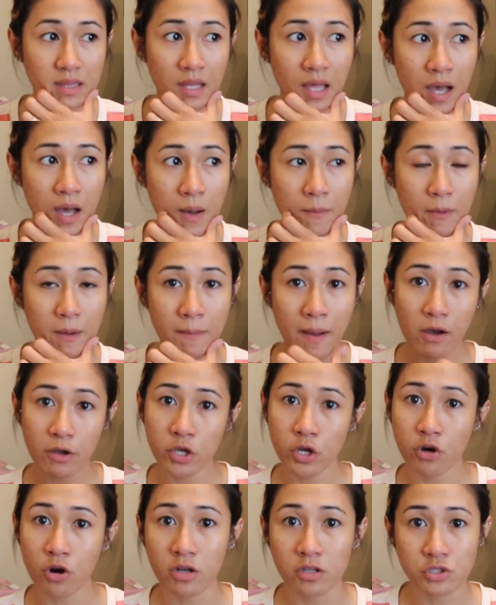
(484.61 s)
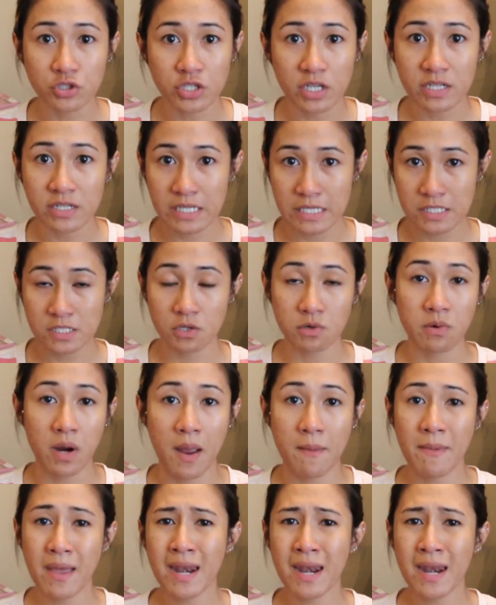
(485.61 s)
about Cureology on Instagram,